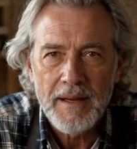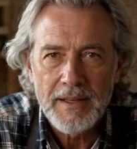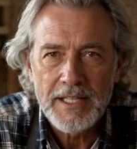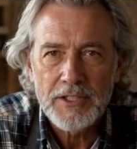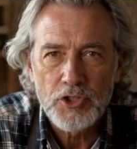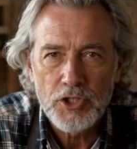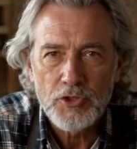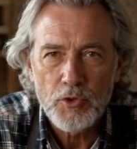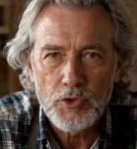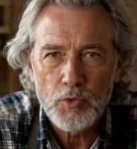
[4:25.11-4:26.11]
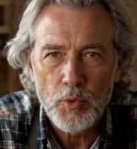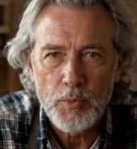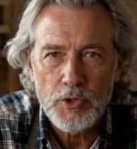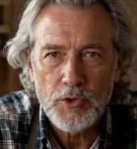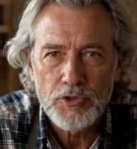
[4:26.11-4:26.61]
These chisels were
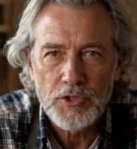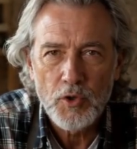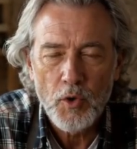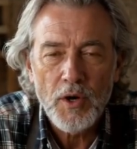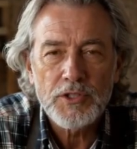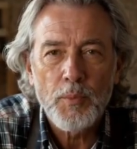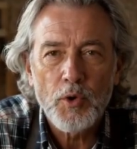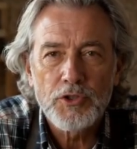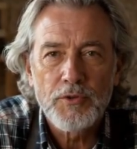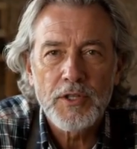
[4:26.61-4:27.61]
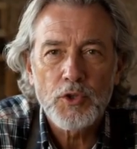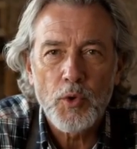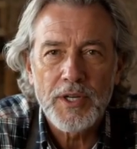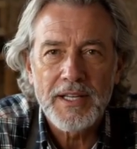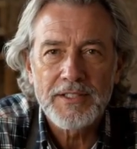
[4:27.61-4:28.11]
produced across most of the
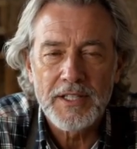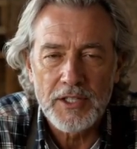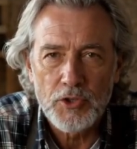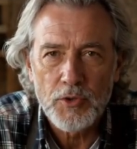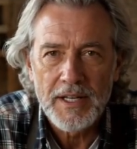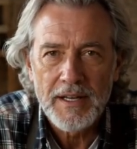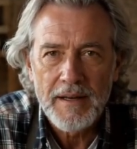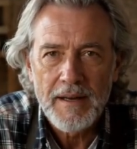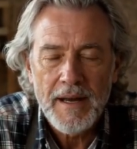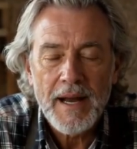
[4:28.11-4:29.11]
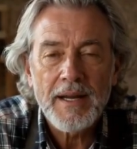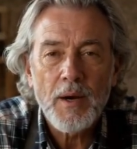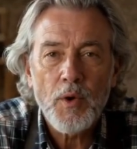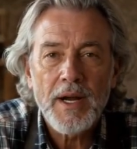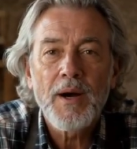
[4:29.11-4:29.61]
20th century, and they
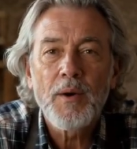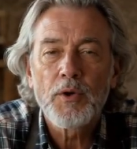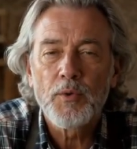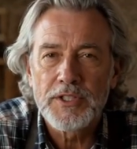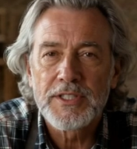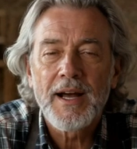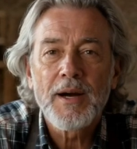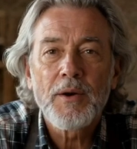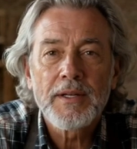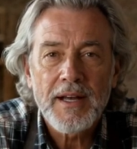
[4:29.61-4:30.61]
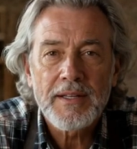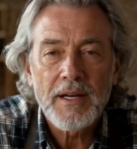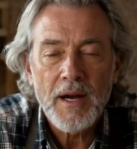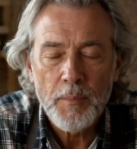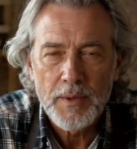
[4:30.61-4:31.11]
were held to a standard that the
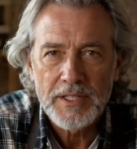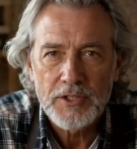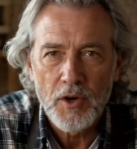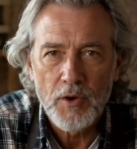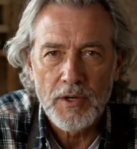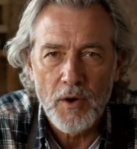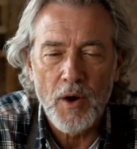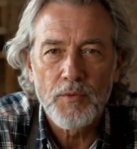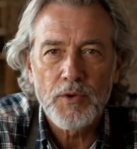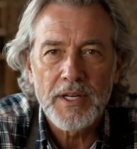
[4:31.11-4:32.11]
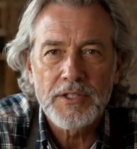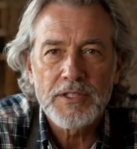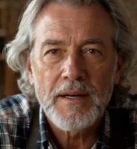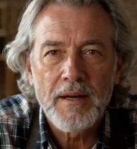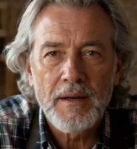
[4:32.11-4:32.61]
company's current
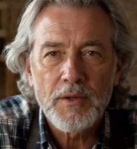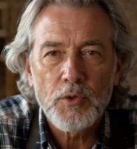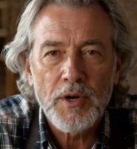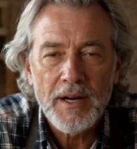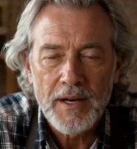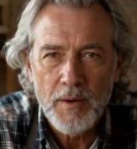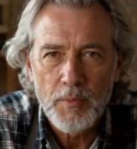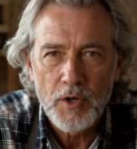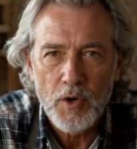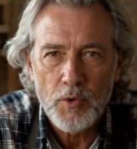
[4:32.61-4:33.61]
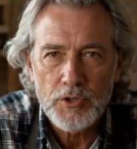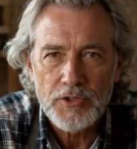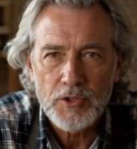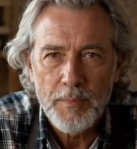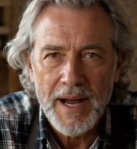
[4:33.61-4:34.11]
offerings do not come
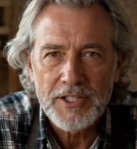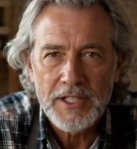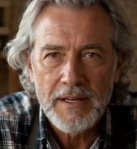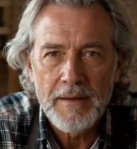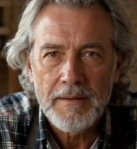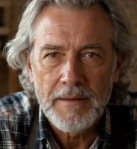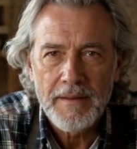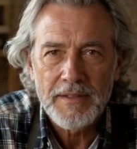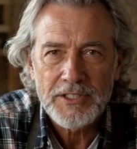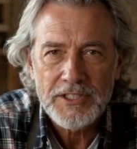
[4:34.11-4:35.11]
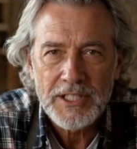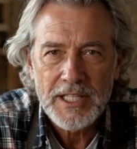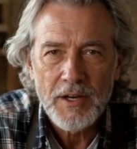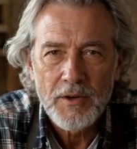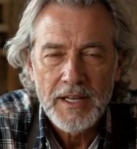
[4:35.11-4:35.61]
close to matching. The
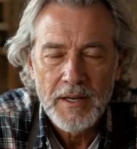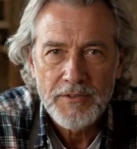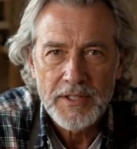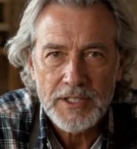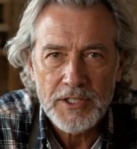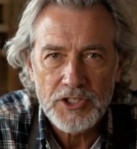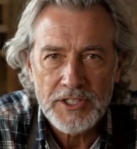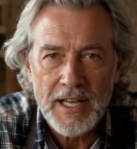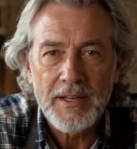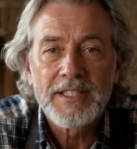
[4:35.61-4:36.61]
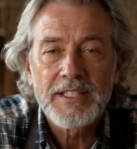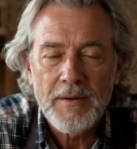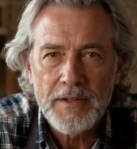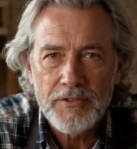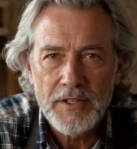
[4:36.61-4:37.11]
steel in a vintage Stanley
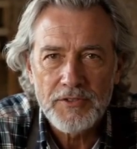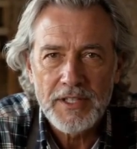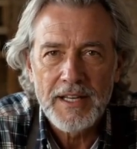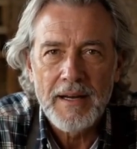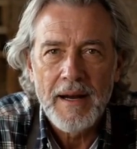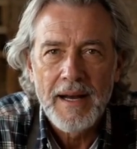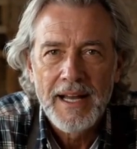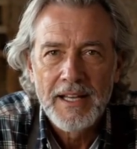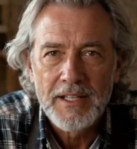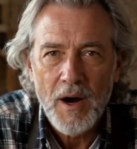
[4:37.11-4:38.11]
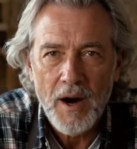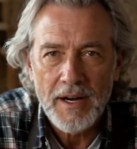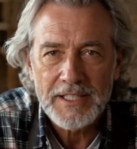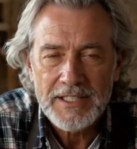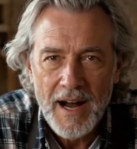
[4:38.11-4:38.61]
750 is
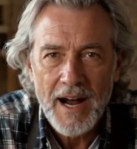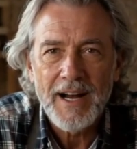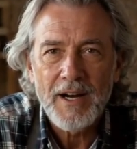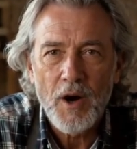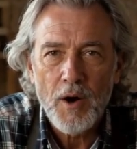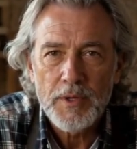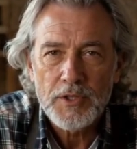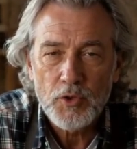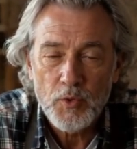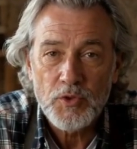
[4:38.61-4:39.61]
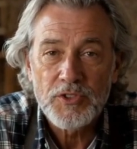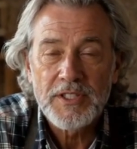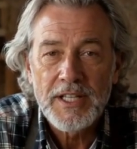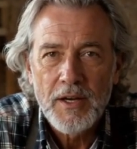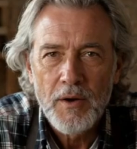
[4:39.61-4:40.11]
honest high-carbon tool
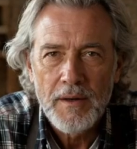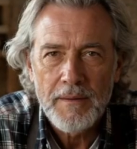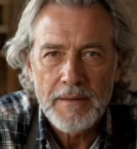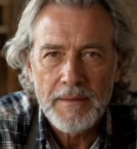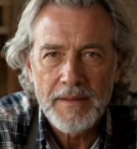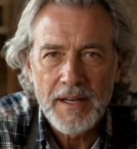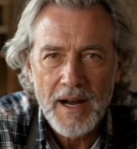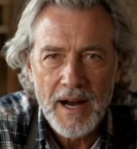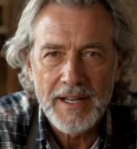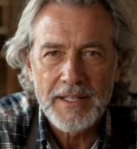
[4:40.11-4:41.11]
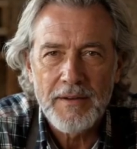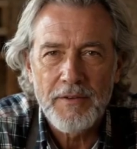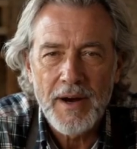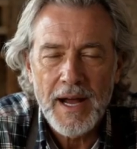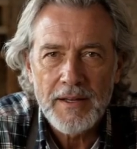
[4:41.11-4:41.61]
steel, the kind that
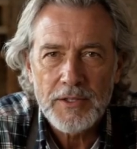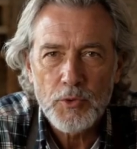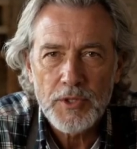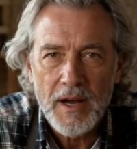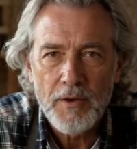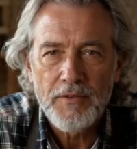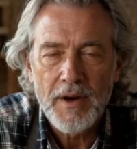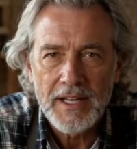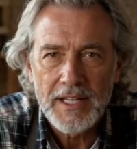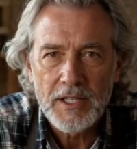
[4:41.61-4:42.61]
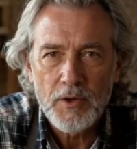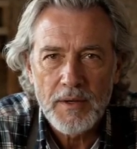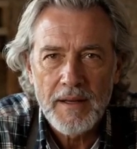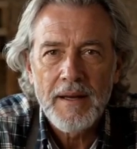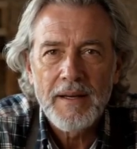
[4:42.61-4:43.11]
flattens without fighting you,
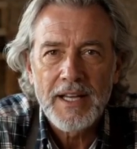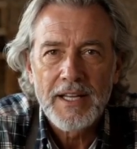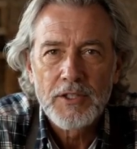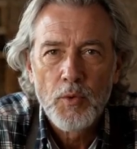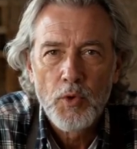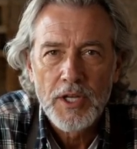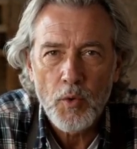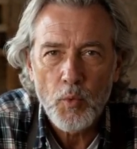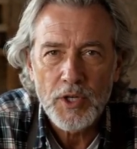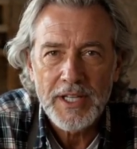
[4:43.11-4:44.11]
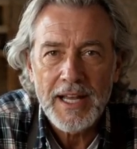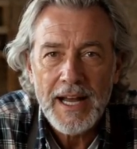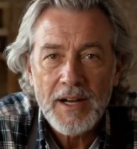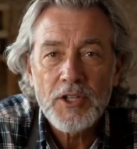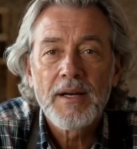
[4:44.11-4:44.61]
takes a real working
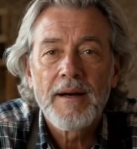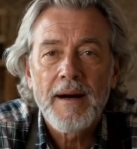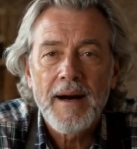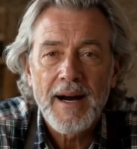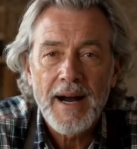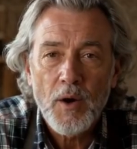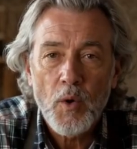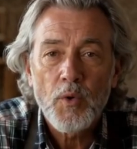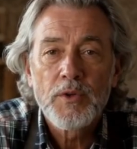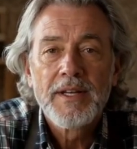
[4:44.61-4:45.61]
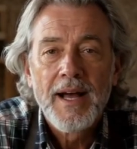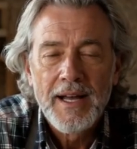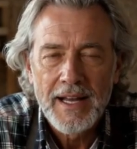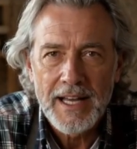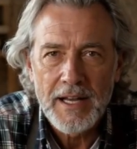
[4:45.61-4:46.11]
edge, and holds
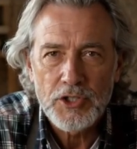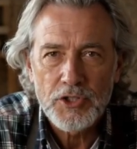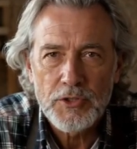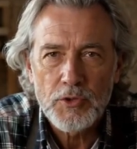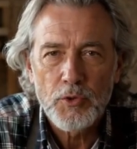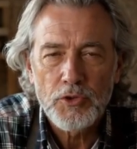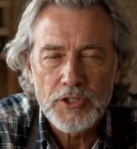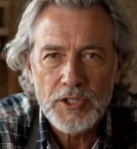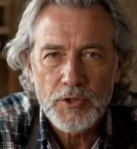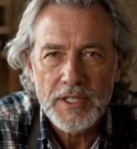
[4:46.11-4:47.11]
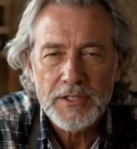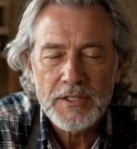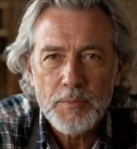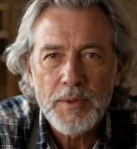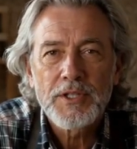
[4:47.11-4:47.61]
that edge through
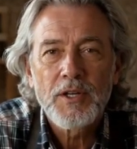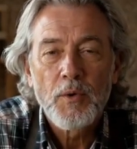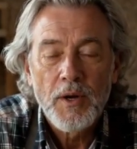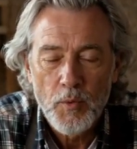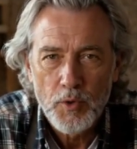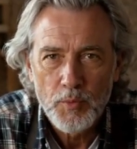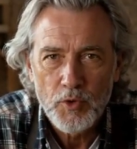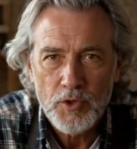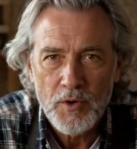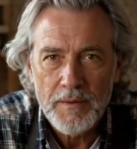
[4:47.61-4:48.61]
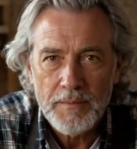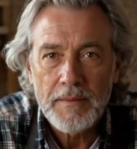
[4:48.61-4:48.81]
serious material removal.